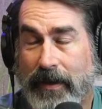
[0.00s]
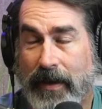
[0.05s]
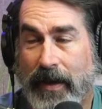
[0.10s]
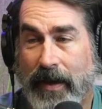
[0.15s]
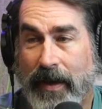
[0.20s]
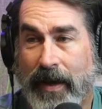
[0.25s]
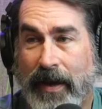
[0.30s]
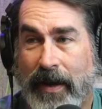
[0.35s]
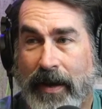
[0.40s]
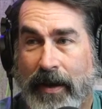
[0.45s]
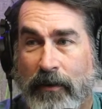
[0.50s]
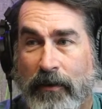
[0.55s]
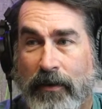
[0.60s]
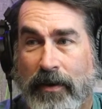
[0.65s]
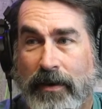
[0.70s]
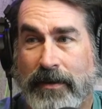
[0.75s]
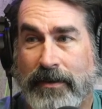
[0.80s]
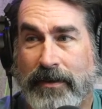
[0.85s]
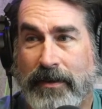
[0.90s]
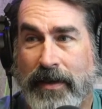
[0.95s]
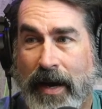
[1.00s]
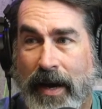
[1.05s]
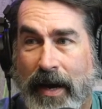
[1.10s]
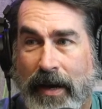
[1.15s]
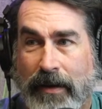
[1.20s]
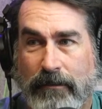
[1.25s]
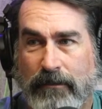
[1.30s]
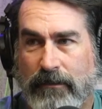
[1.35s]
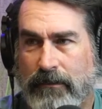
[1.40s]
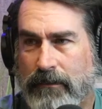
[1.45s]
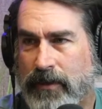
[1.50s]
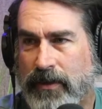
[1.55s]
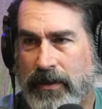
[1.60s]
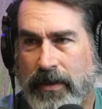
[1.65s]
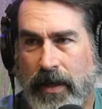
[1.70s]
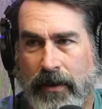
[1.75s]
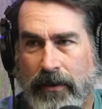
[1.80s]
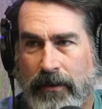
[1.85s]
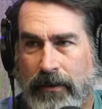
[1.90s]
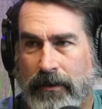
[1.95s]
And it was not
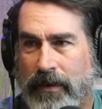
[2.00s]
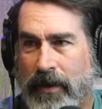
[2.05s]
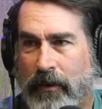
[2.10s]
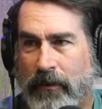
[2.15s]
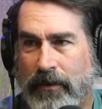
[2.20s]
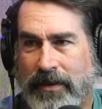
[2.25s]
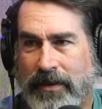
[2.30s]
subtle. It was